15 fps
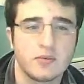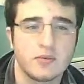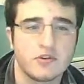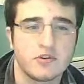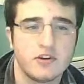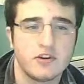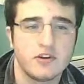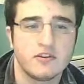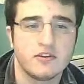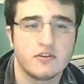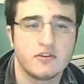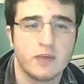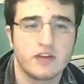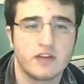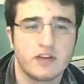precise as
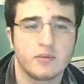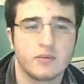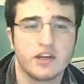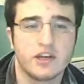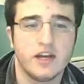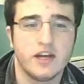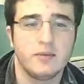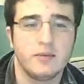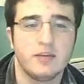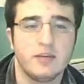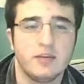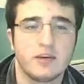you possibly can be,